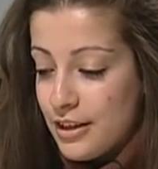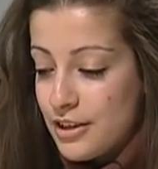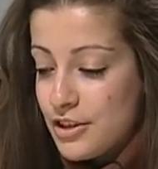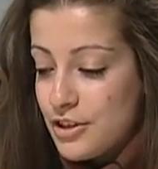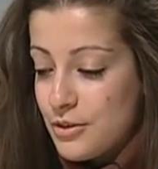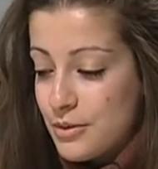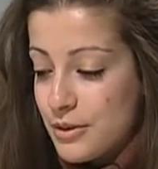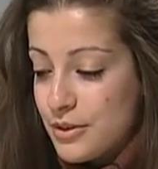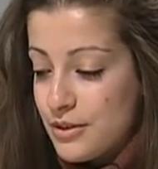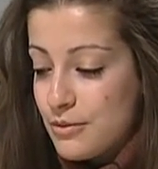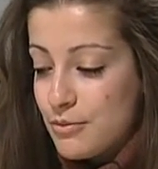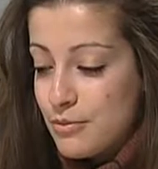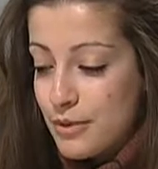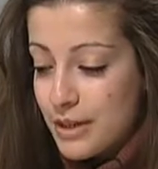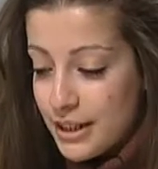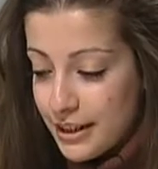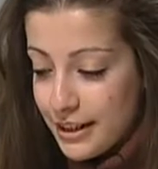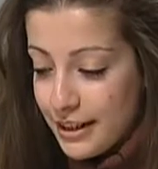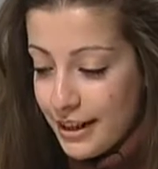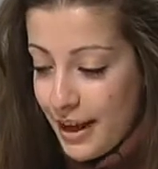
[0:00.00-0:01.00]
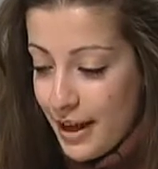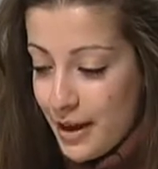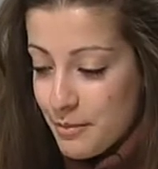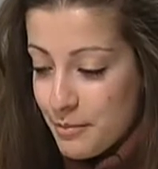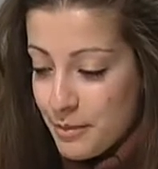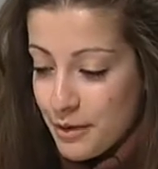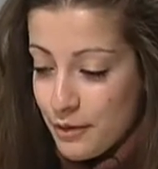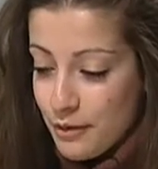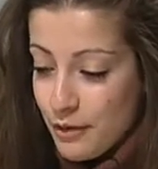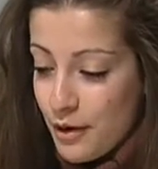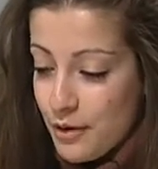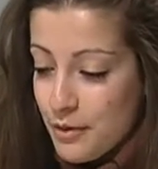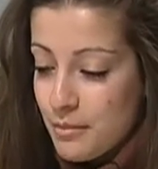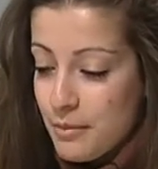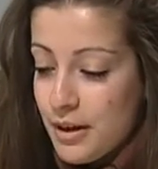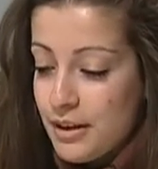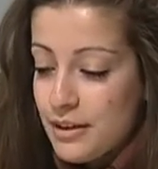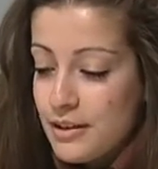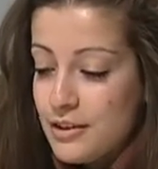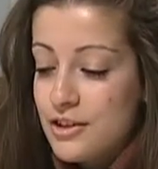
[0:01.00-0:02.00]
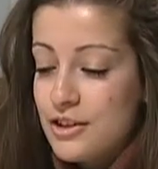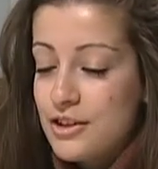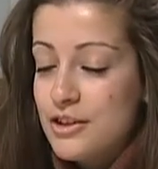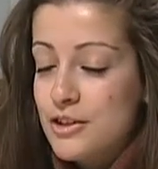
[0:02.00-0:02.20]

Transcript: she was really happy very much,